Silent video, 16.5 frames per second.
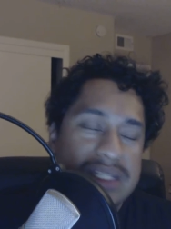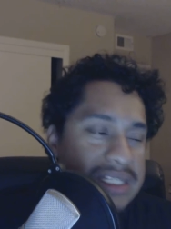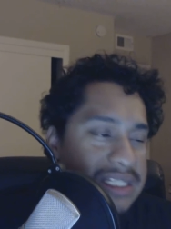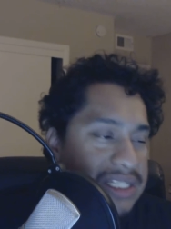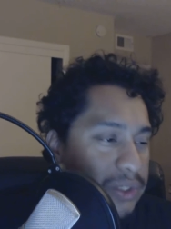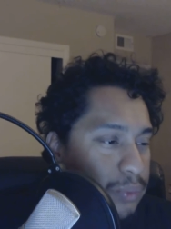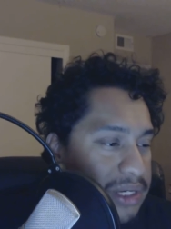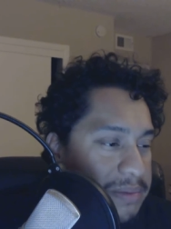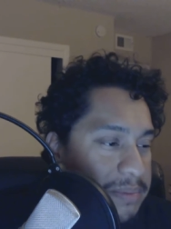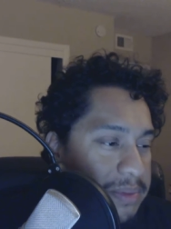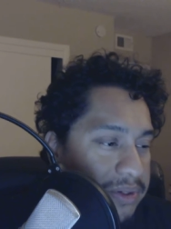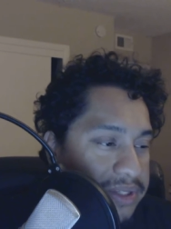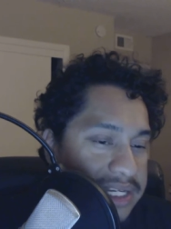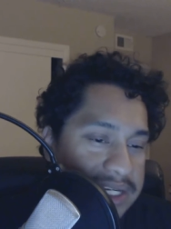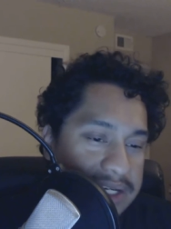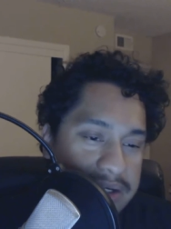This is the
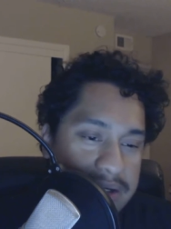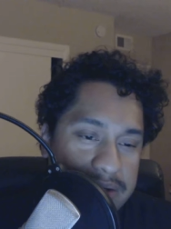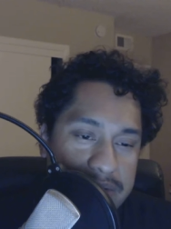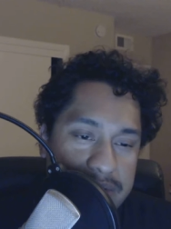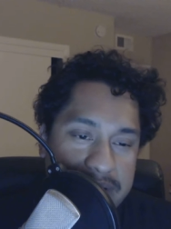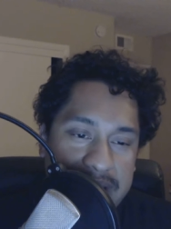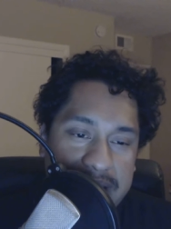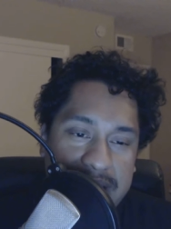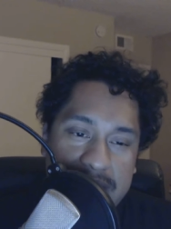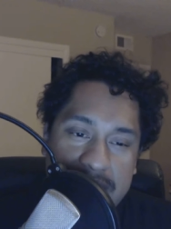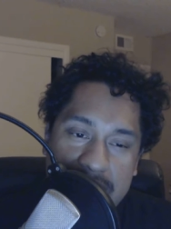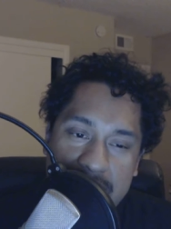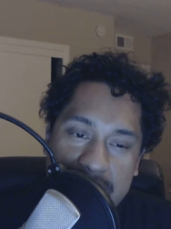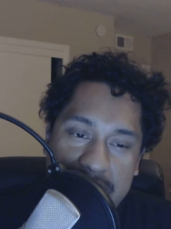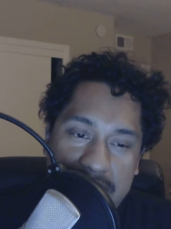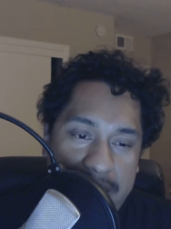rebuilding year, okay?
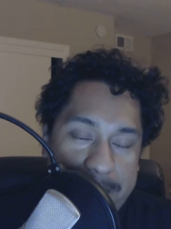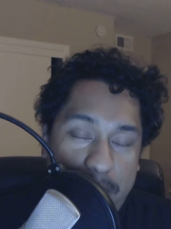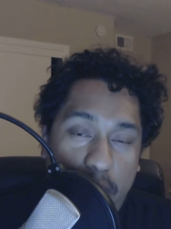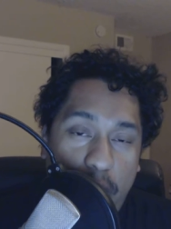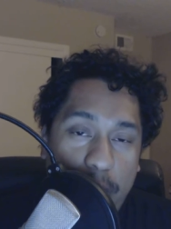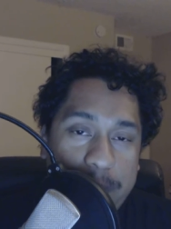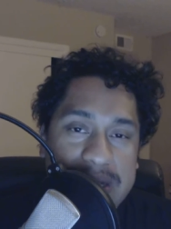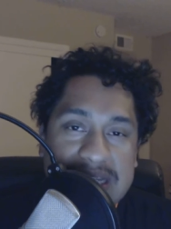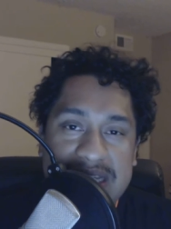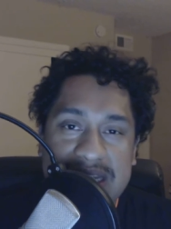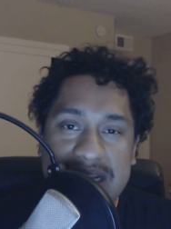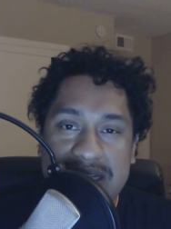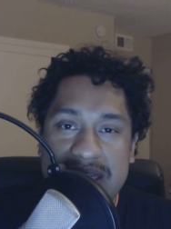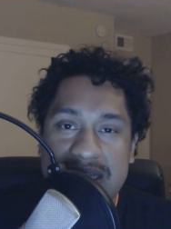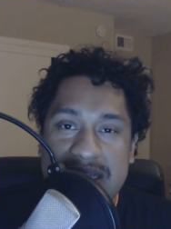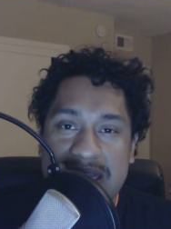I'm hoping
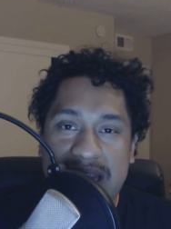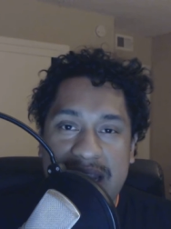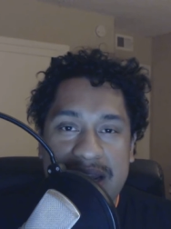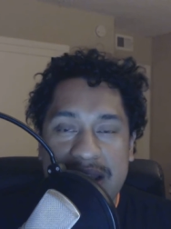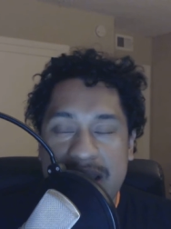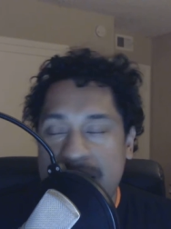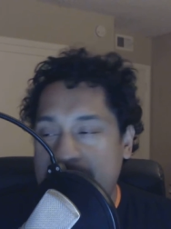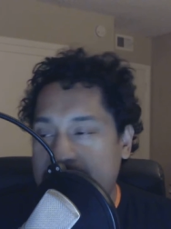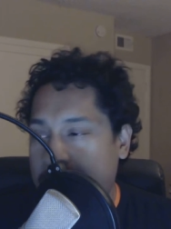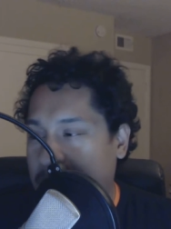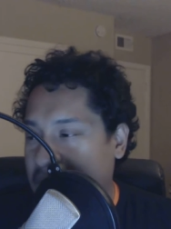six and ten,